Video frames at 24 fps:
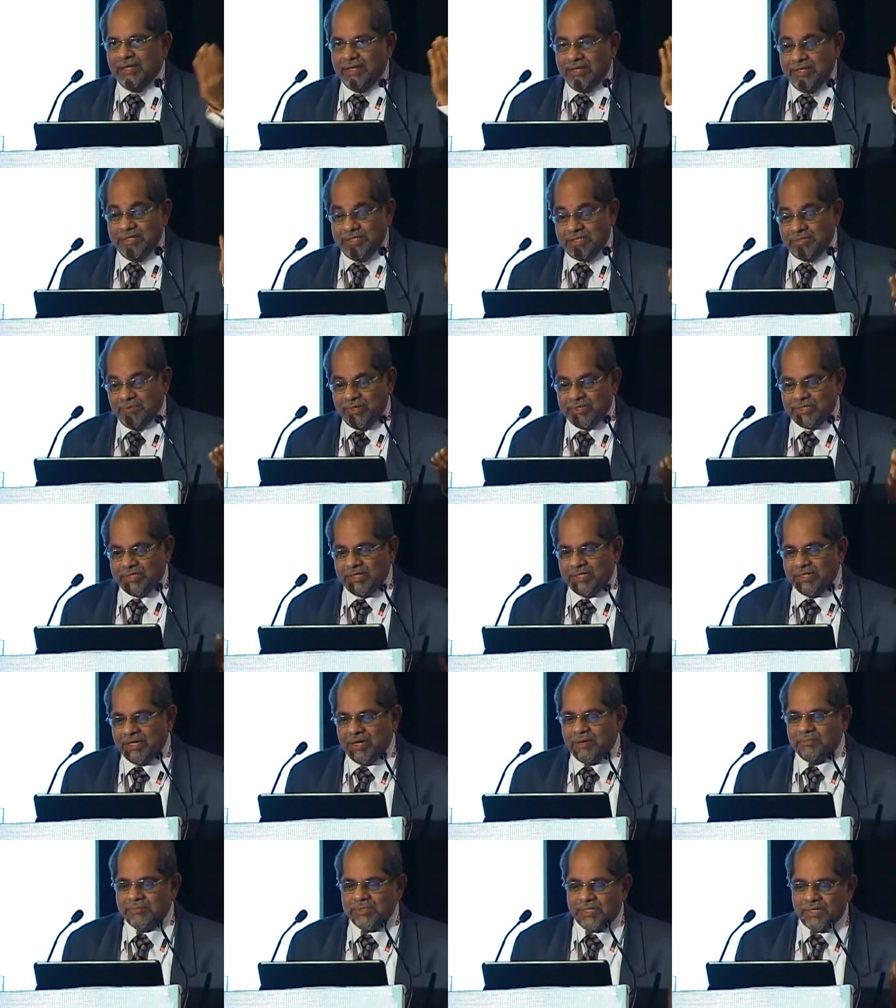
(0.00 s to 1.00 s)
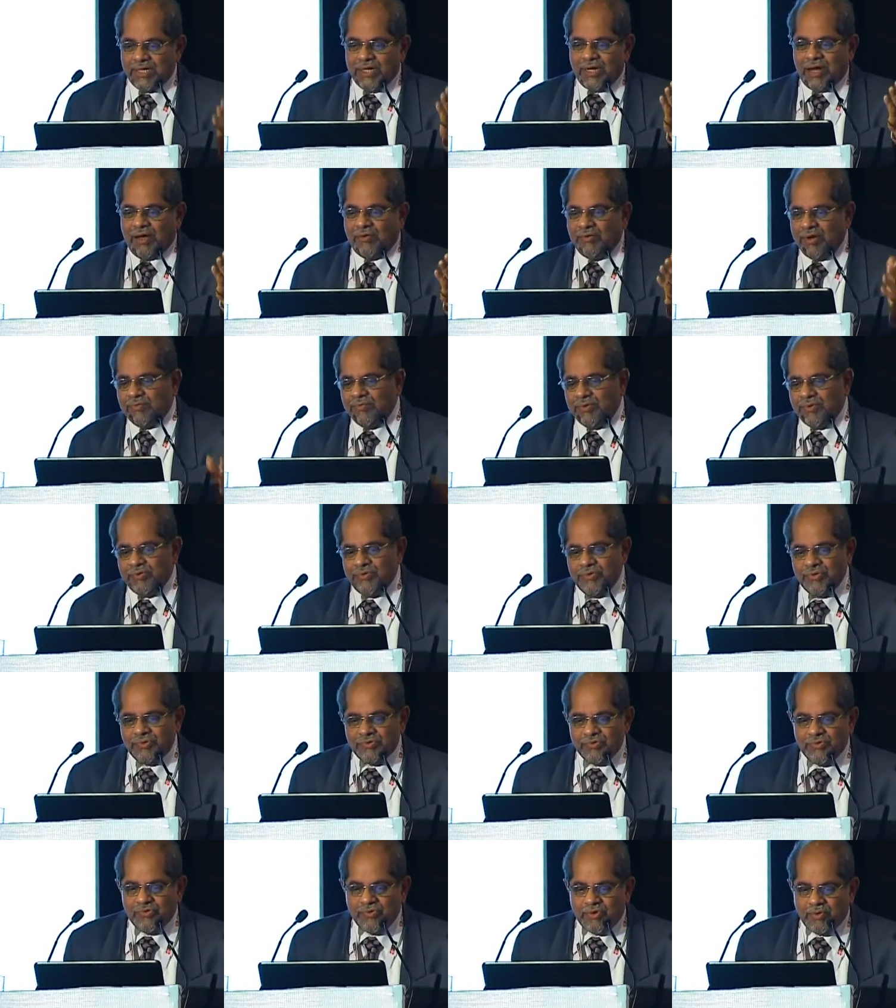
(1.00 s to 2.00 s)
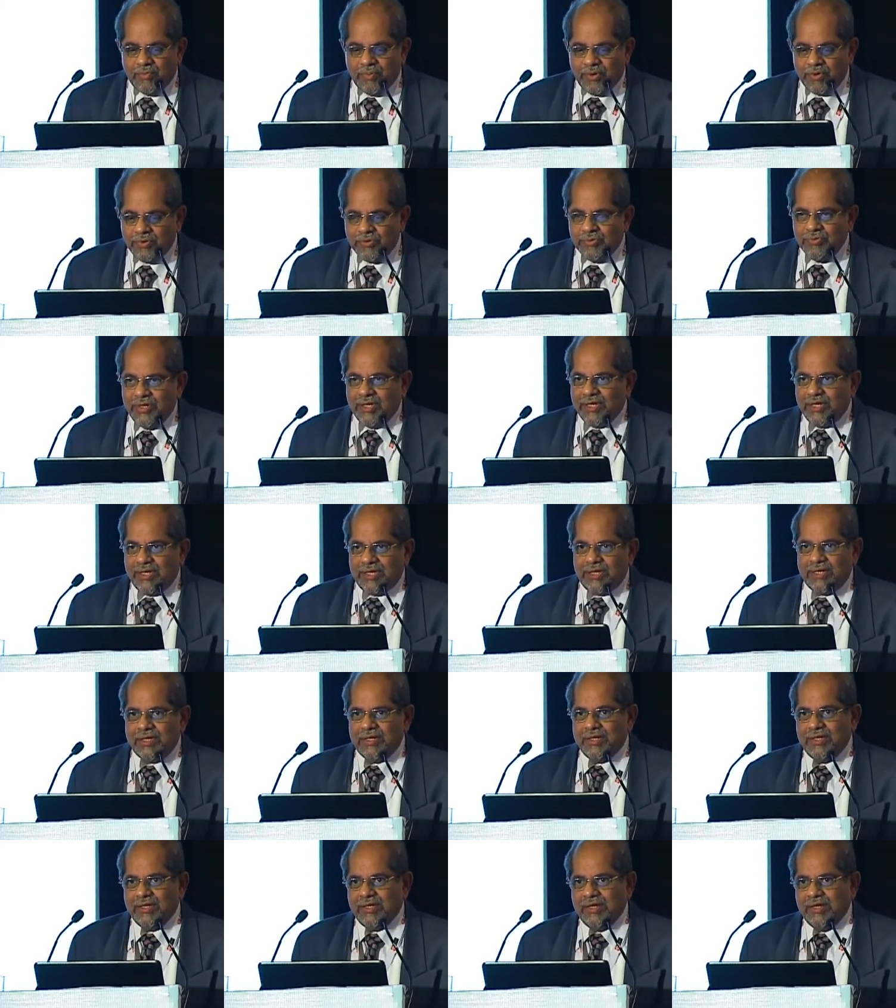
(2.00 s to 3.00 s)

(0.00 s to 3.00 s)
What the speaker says: this question comes again, how are we going to go about doing it?